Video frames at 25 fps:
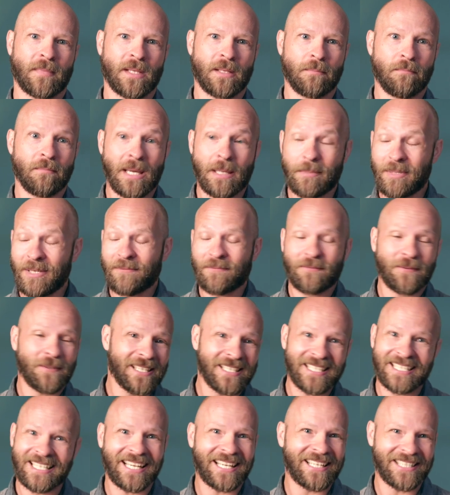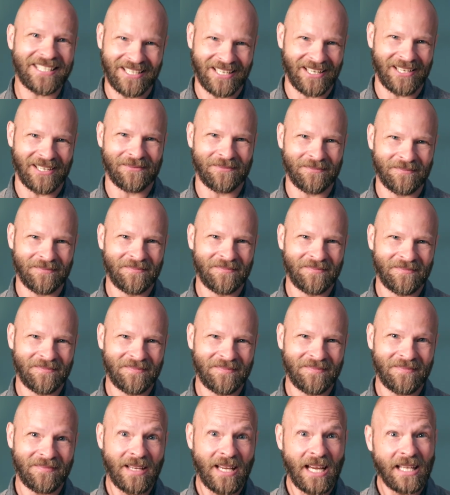maybe for the second time,
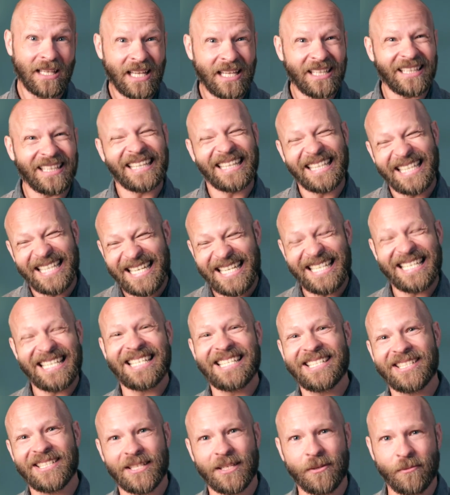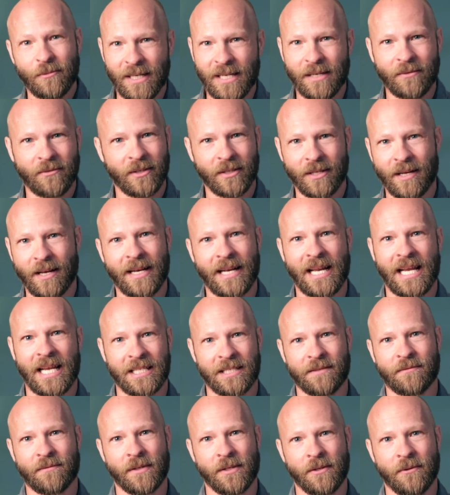and then lean into whatever God
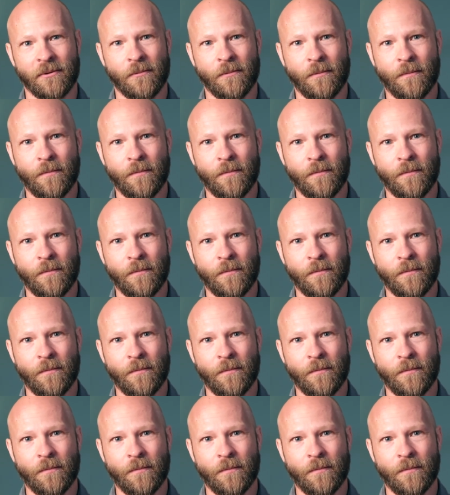has for you.